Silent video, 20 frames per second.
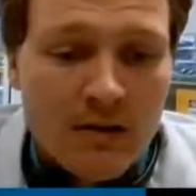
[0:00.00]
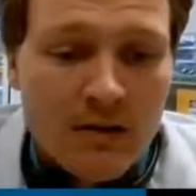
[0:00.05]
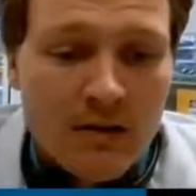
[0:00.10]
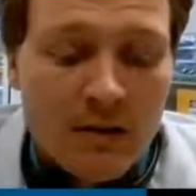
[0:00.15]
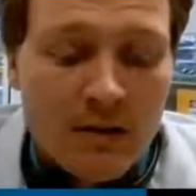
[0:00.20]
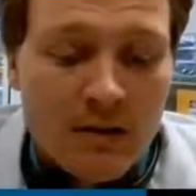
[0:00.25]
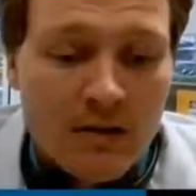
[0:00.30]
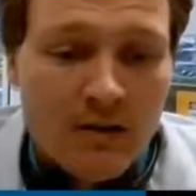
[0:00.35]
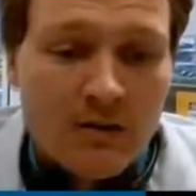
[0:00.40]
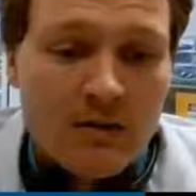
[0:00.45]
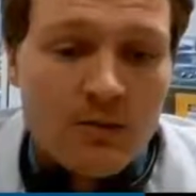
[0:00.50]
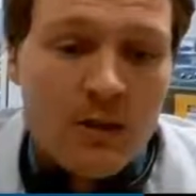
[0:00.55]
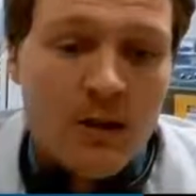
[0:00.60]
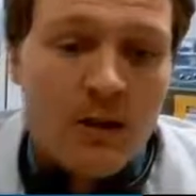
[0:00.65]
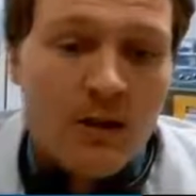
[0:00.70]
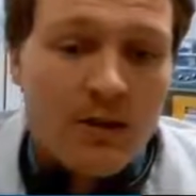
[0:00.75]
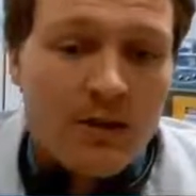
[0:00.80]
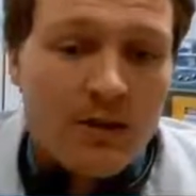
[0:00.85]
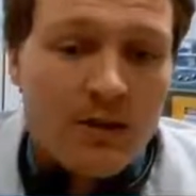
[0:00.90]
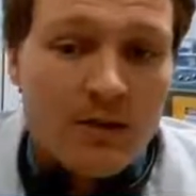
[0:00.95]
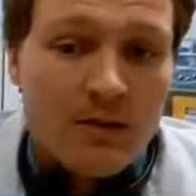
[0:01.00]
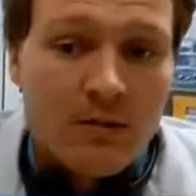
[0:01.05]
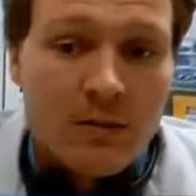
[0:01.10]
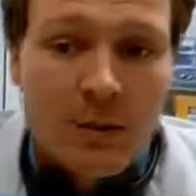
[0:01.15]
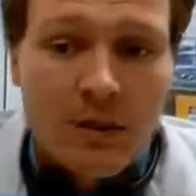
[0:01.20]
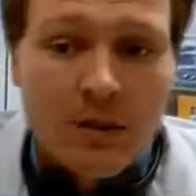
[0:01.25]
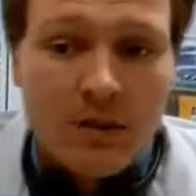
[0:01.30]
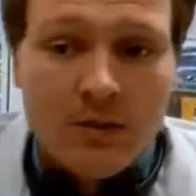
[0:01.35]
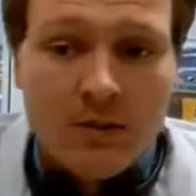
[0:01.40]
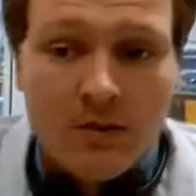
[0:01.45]
This is where I
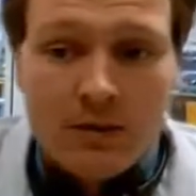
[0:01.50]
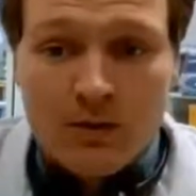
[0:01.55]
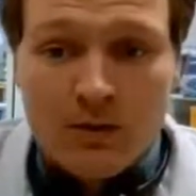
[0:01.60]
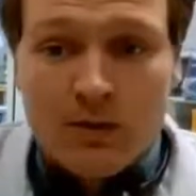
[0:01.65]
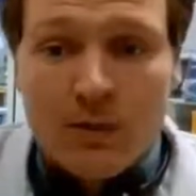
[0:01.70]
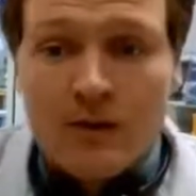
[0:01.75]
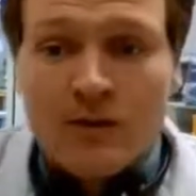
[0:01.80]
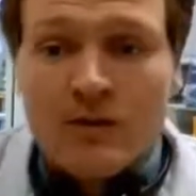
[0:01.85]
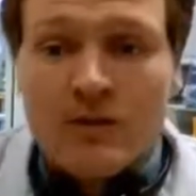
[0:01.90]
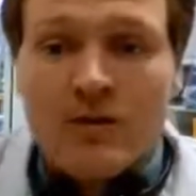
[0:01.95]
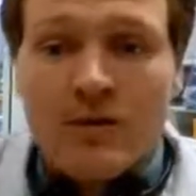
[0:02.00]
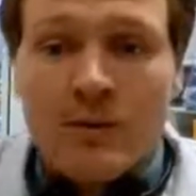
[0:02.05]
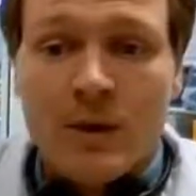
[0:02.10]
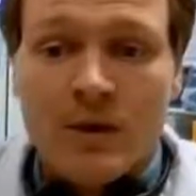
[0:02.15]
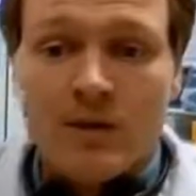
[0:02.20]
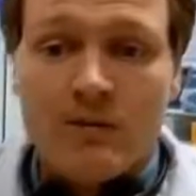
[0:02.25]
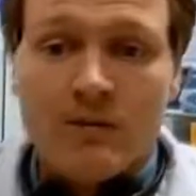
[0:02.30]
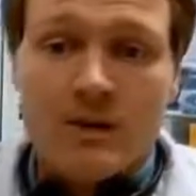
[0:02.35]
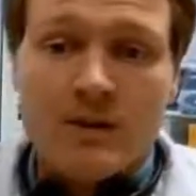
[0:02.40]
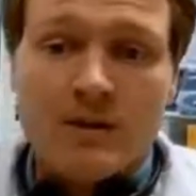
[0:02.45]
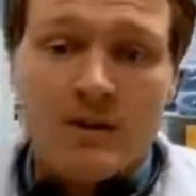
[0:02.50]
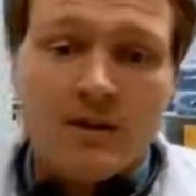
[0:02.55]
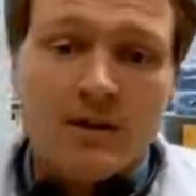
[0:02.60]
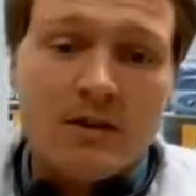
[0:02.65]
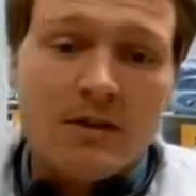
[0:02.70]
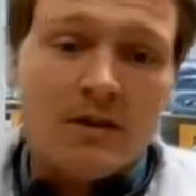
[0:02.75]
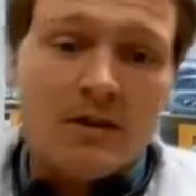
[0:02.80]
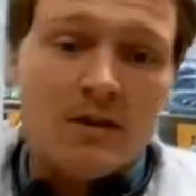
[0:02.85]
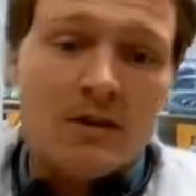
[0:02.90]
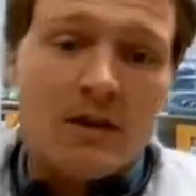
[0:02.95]
do most of my
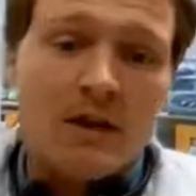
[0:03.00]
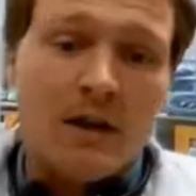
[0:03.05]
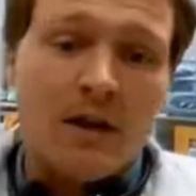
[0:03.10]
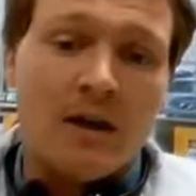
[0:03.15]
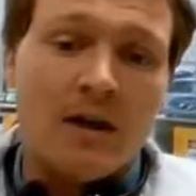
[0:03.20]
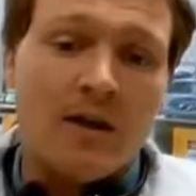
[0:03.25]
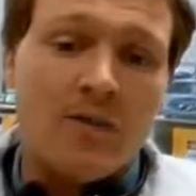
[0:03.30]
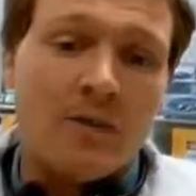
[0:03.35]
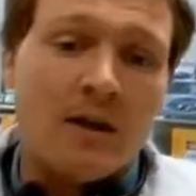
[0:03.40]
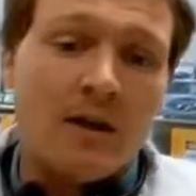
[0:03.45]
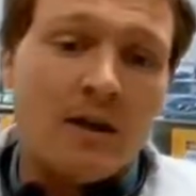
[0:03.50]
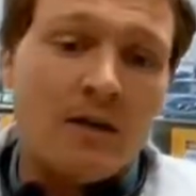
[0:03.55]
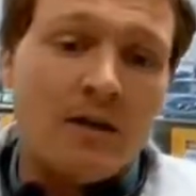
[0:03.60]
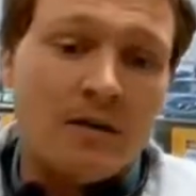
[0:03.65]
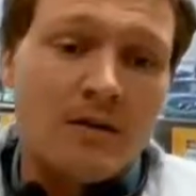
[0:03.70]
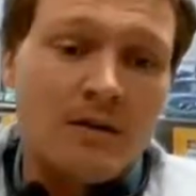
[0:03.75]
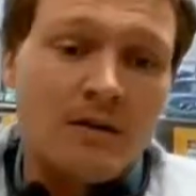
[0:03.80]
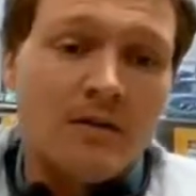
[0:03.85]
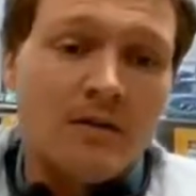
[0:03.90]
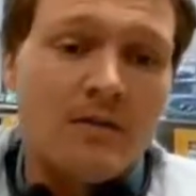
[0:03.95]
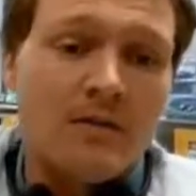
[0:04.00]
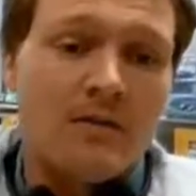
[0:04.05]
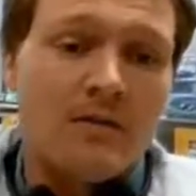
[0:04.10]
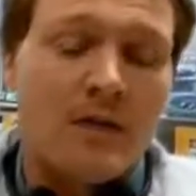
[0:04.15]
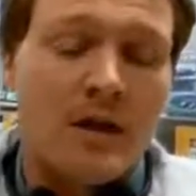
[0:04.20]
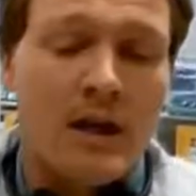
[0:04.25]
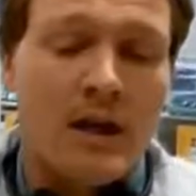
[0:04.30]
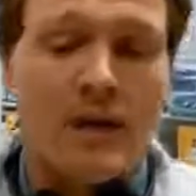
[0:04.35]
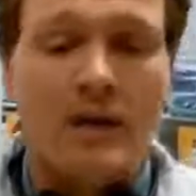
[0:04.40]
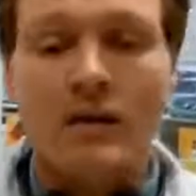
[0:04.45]
research in
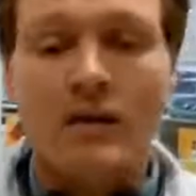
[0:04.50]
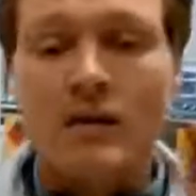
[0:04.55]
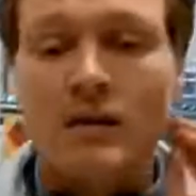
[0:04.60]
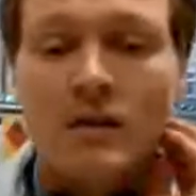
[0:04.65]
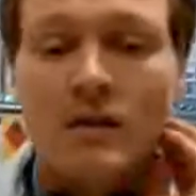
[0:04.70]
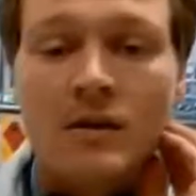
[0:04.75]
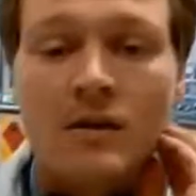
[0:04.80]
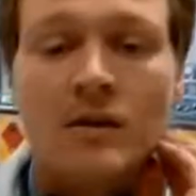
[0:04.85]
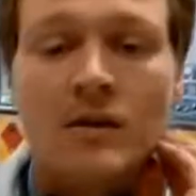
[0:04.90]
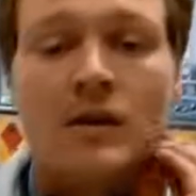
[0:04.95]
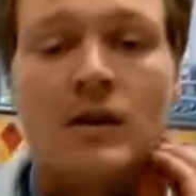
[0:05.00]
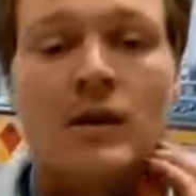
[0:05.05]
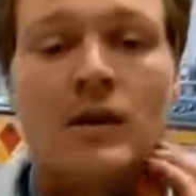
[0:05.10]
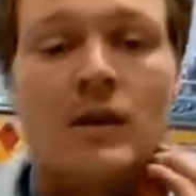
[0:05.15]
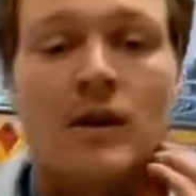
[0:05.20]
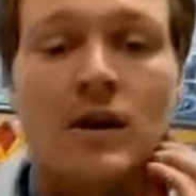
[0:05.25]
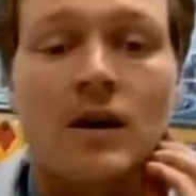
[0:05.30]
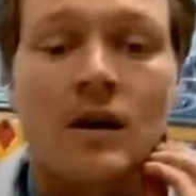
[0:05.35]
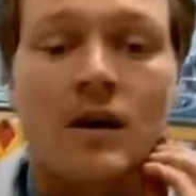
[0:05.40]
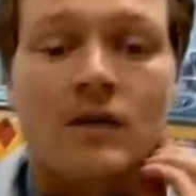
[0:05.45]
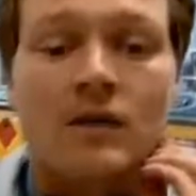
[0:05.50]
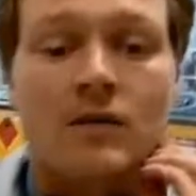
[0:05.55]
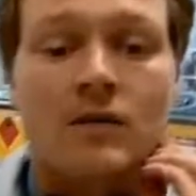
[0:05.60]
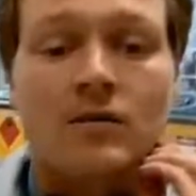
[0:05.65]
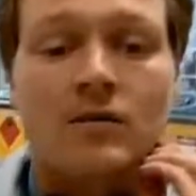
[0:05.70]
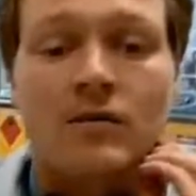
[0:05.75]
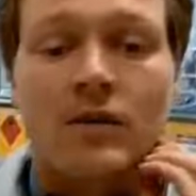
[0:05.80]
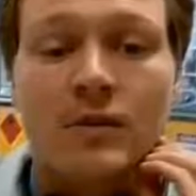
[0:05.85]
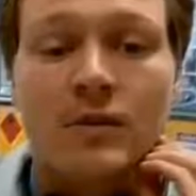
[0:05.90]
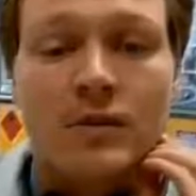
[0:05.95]

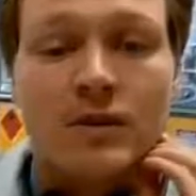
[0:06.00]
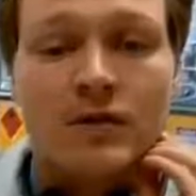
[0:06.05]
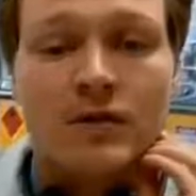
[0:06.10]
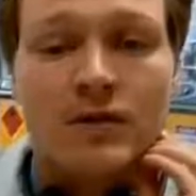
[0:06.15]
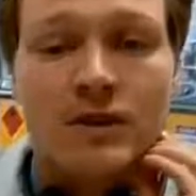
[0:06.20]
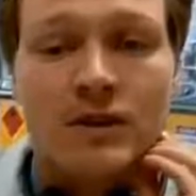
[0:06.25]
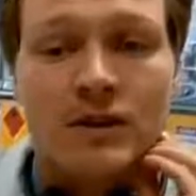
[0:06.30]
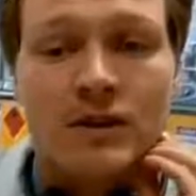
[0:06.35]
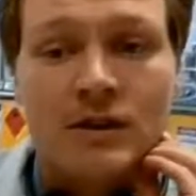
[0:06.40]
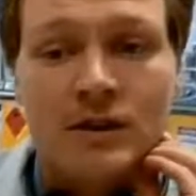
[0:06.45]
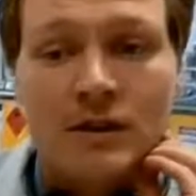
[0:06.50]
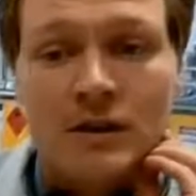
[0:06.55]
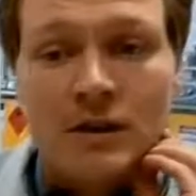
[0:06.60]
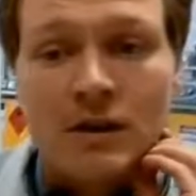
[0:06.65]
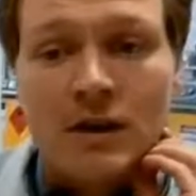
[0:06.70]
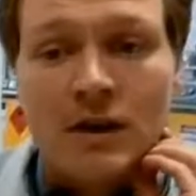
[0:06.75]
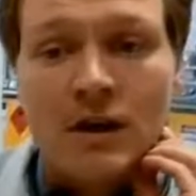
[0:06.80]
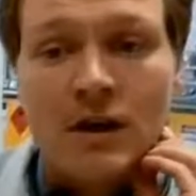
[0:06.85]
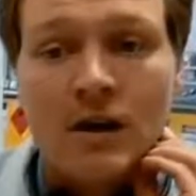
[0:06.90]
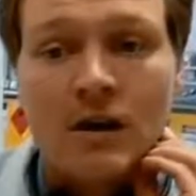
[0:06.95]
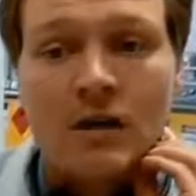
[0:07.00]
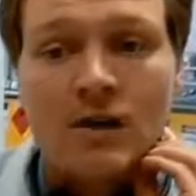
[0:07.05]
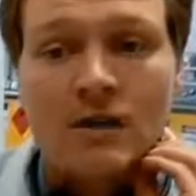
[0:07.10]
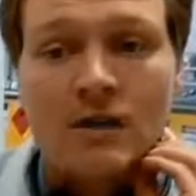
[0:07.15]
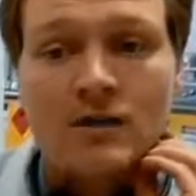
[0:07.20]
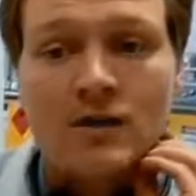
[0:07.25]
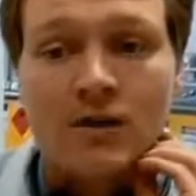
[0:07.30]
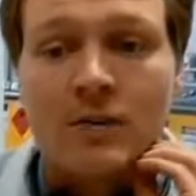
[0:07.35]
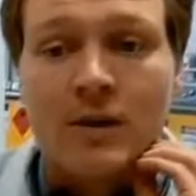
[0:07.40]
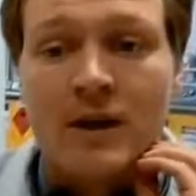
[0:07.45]
anti-inflammatory
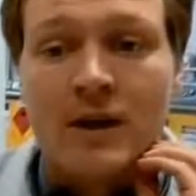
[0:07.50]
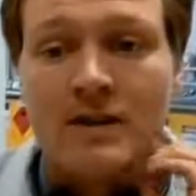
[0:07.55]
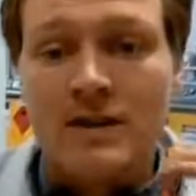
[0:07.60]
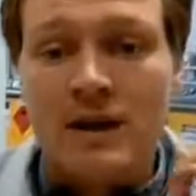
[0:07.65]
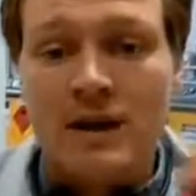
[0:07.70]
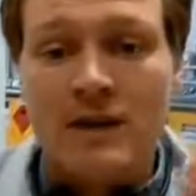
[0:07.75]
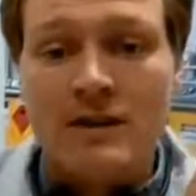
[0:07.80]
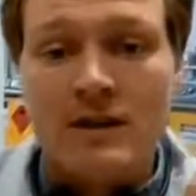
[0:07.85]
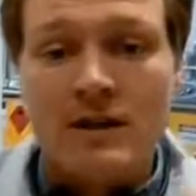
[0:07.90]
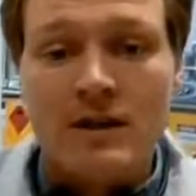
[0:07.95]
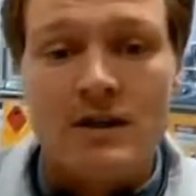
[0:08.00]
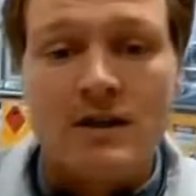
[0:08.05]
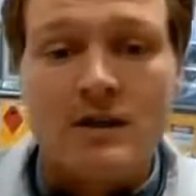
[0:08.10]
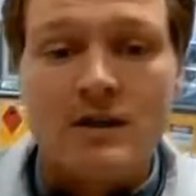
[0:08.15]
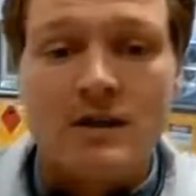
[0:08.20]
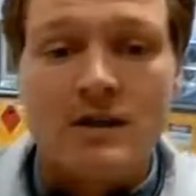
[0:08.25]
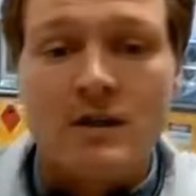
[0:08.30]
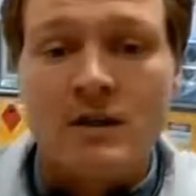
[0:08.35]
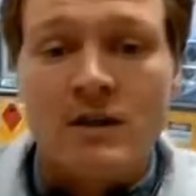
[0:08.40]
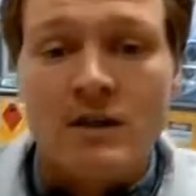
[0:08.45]
cell-based assays.